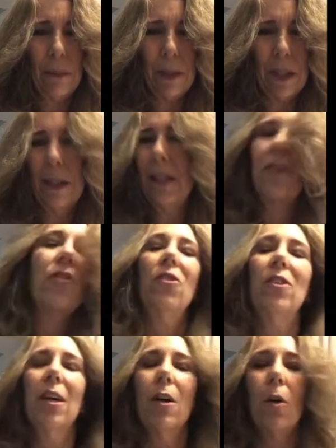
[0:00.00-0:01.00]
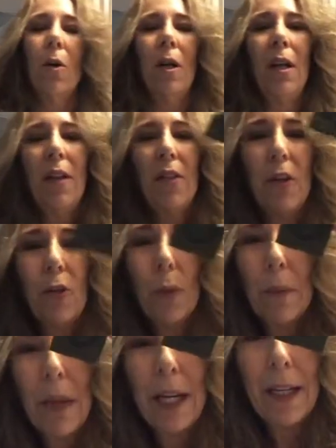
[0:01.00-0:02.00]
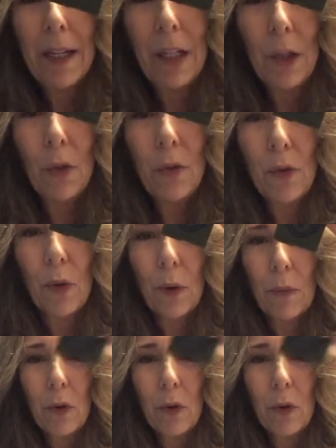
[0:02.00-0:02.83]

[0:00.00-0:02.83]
but it's still this would make it a uniform.